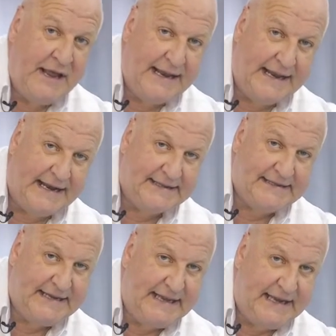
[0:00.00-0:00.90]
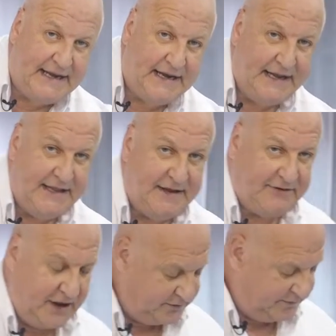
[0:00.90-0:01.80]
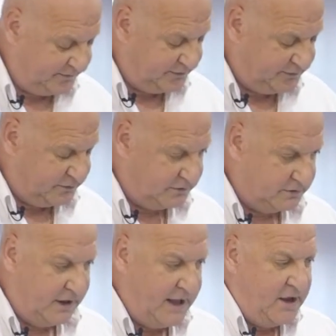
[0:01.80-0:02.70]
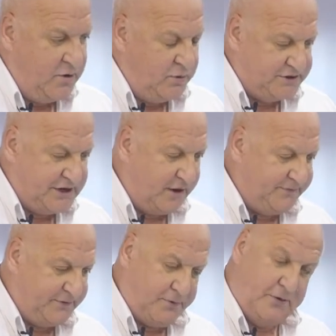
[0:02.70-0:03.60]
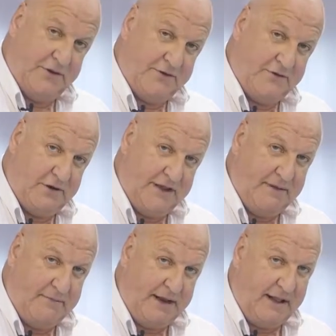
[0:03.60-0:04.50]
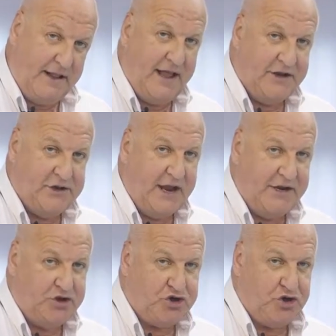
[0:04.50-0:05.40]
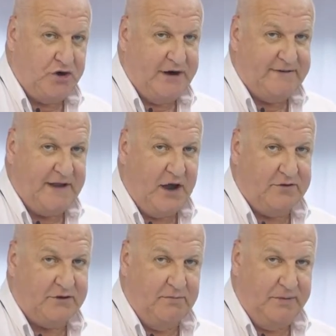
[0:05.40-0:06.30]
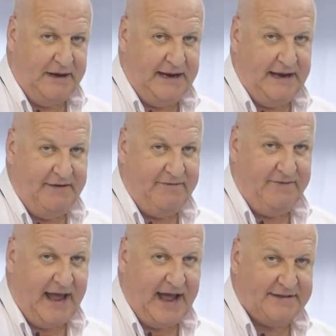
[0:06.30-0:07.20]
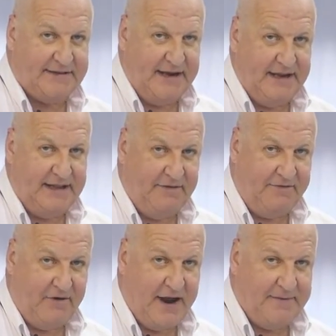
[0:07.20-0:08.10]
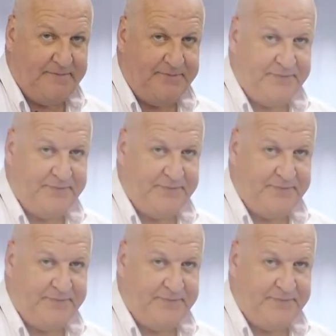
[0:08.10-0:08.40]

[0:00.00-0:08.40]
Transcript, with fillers: nuts here in the center of the tool, which help support the tool in the middle and, and ensure it is held completely flat in the frame.